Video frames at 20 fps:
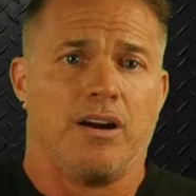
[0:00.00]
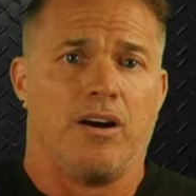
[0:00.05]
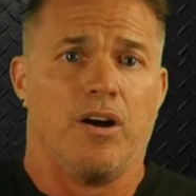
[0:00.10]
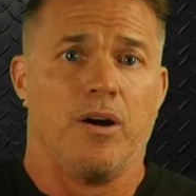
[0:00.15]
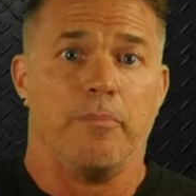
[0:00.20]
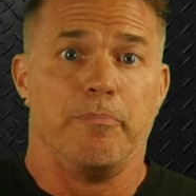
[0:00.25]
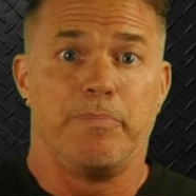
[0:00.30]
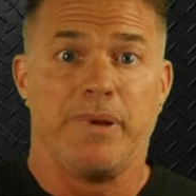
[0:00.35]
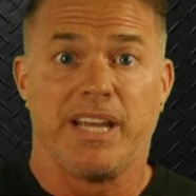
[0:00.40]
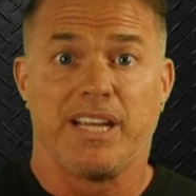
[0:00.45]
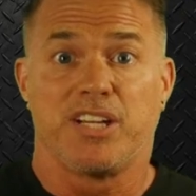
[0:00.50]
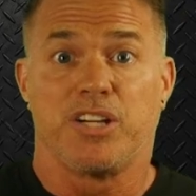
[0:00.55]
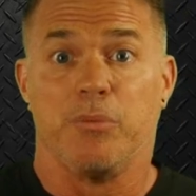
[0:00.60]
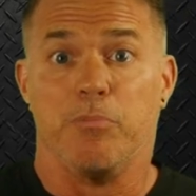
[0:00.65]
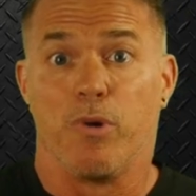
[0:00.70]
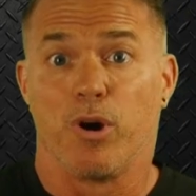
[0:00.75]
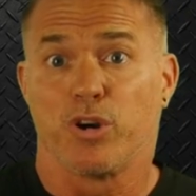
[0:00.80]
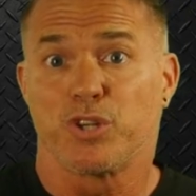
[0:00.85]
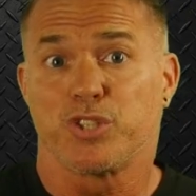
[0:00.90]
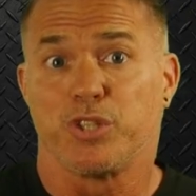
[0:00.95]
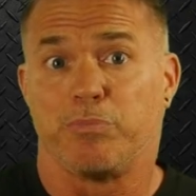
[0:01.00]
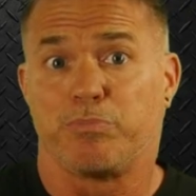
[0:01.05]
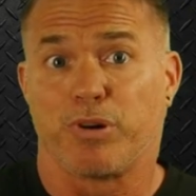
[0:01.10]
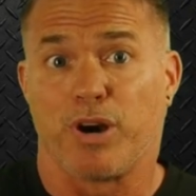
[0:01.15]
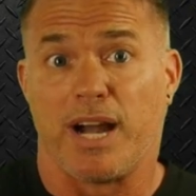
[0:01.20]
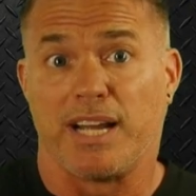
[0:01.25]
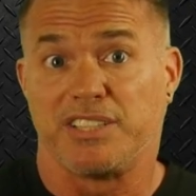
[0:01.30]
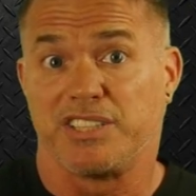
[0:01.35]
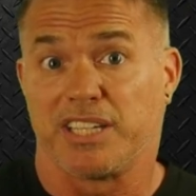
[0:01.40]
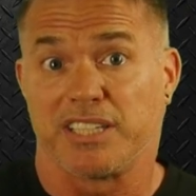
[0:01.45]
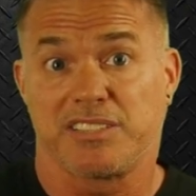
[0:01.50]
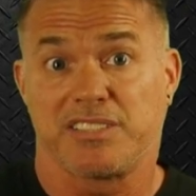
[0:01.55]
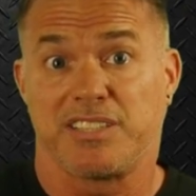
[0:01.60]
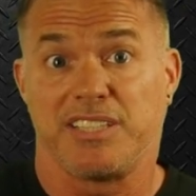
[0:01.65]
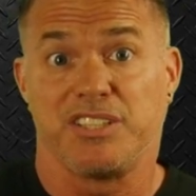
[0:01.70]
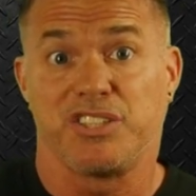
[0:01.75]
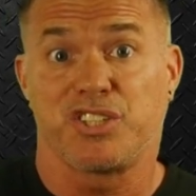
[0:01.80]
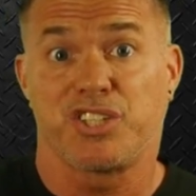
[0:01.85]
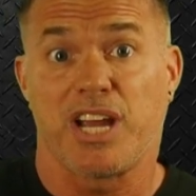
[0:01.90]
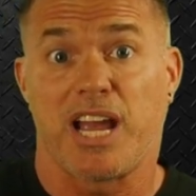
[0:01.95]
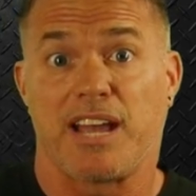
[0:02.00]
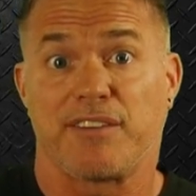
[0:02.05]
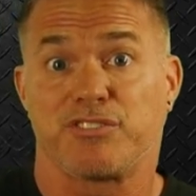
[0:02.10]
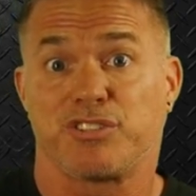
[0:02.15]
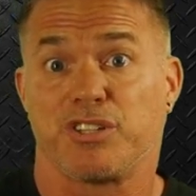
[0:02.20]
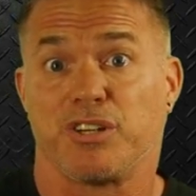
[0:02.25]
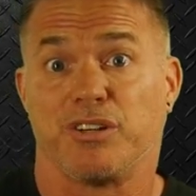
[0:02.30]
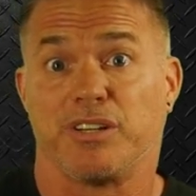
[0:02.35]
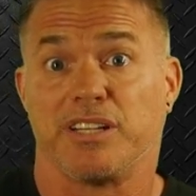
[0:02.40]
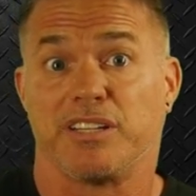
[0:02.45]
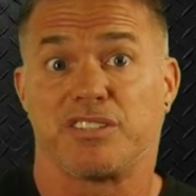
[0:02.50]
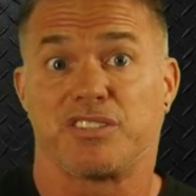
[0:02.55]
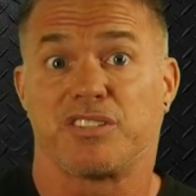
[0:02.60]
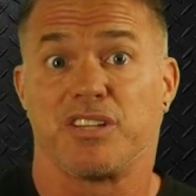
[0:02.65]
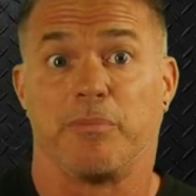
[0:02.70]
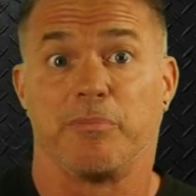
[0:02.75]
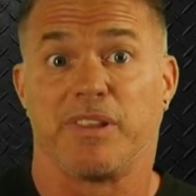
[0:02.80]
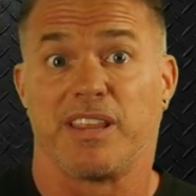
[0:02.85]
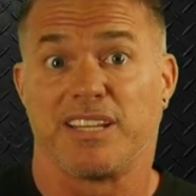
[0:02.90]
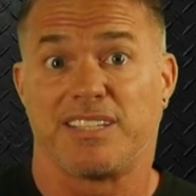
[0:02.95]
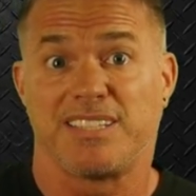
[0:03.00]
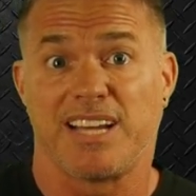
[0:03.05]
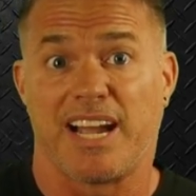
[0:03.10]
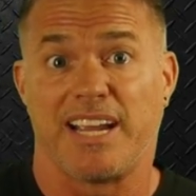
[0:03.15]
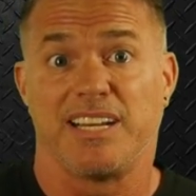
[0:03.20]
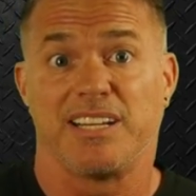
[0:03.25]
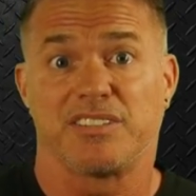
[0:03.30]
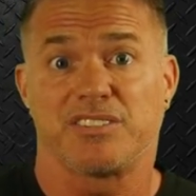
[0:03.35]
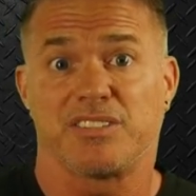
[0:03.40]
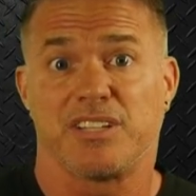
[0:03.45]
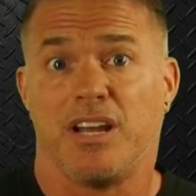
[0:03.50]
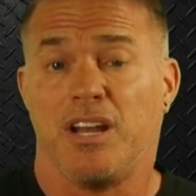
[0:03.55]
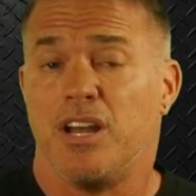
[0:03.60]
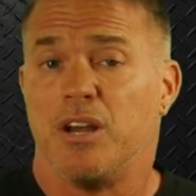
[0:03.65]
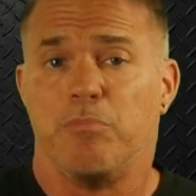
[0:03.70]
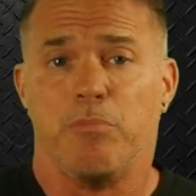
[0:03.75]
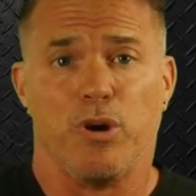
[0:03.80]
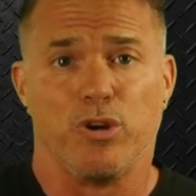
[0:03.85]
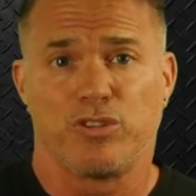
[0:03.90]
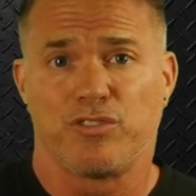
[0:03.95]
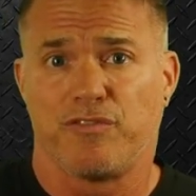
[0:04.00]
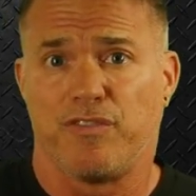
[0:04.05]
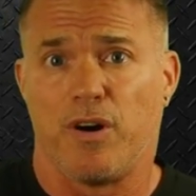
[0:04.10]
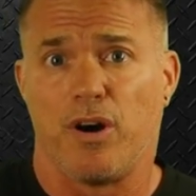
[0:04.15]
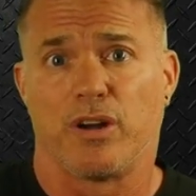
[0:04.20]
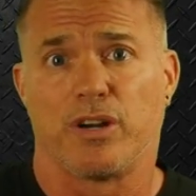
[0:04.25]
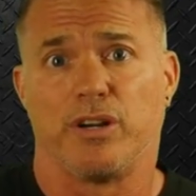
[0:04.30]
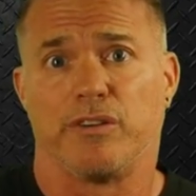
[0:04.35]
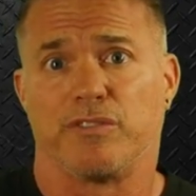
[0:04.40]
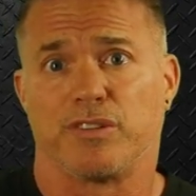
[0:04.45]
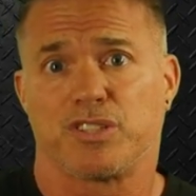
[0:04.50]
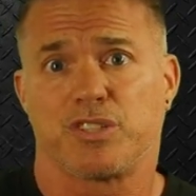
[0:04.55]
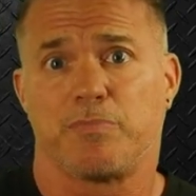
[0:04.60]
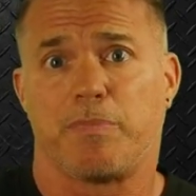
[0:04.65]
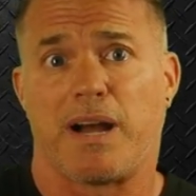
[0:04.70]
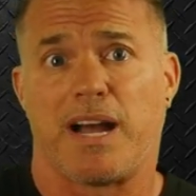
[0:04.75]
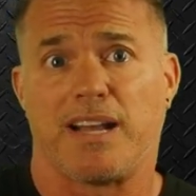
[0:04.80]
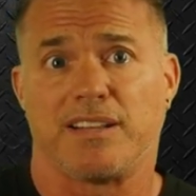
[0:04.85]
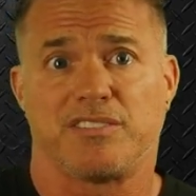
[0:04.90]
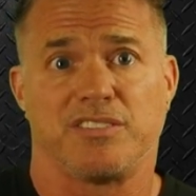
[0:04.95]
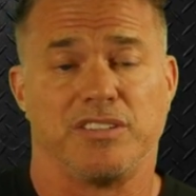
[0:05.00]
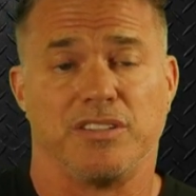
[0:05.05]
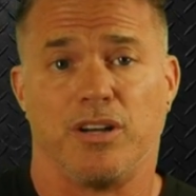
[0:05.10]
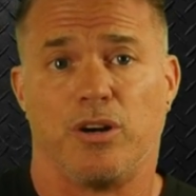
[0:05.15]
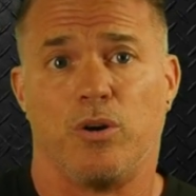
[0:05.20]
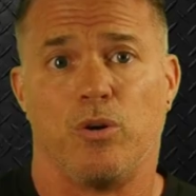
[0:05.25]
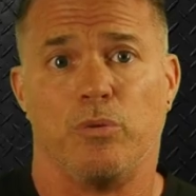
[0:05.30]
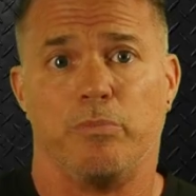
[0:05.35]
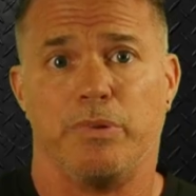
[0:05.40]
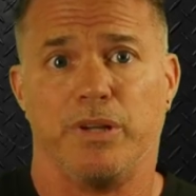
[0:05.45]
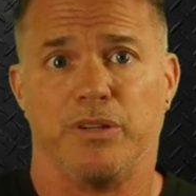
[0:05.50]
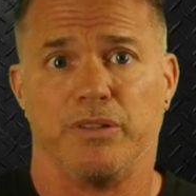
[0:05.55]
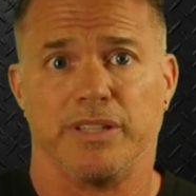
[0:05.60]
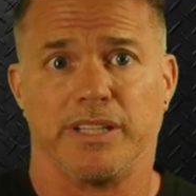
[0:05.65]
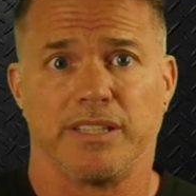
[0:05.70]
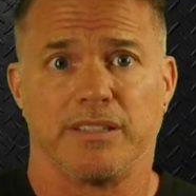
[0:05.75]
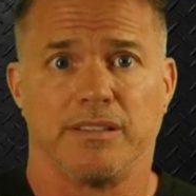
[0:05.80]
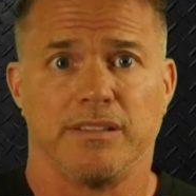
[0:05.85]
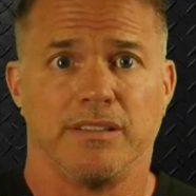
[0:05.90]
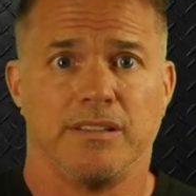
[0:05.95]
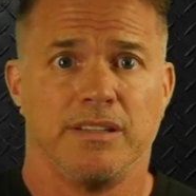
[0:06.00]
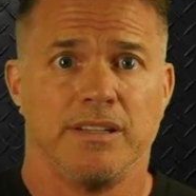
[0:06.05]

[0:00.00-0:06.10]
On big commercial projects, these shafts turn into some of the tightest, most fought over spots in the whole building.